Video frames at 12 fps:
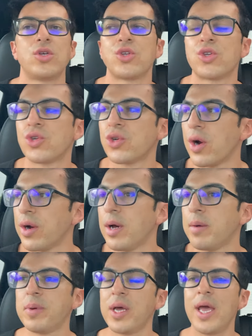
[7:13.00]
Start
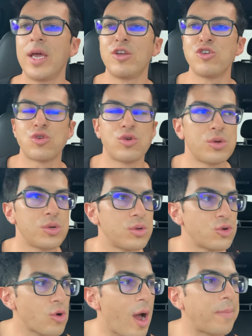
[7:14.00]
up a
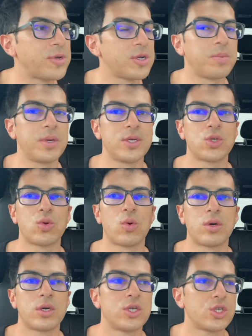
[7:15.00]
drop shipping
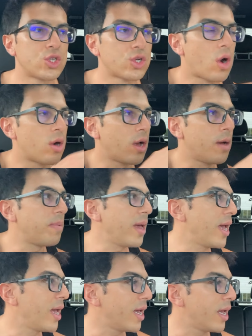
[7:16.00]
store. Start up
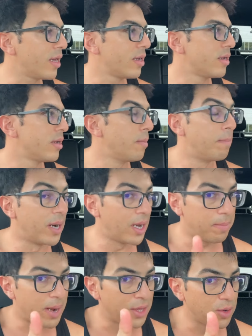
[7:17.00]
a,
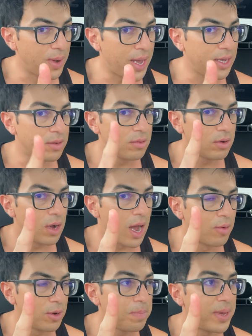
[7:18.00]
but by the way,
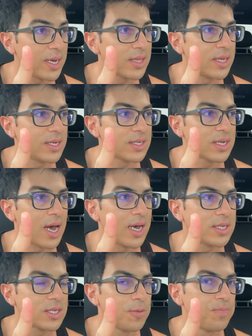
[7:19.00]
I would pick things,
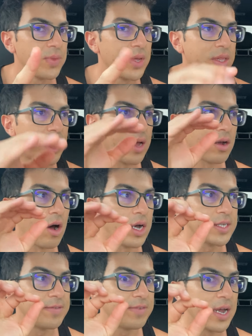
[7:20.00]
guys, that
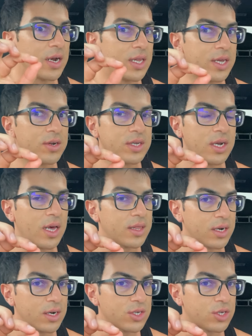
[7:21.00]
cost very little to
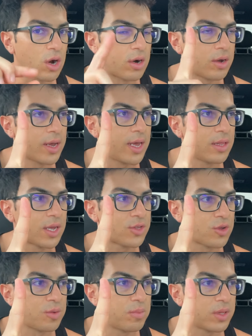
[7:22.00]
nothing to start, okay?
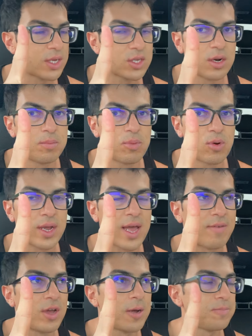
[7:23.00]
That's, that's an important
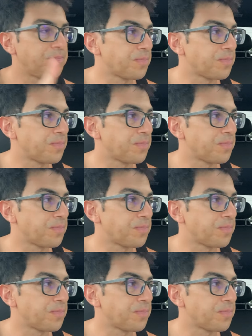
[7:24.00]
caveat.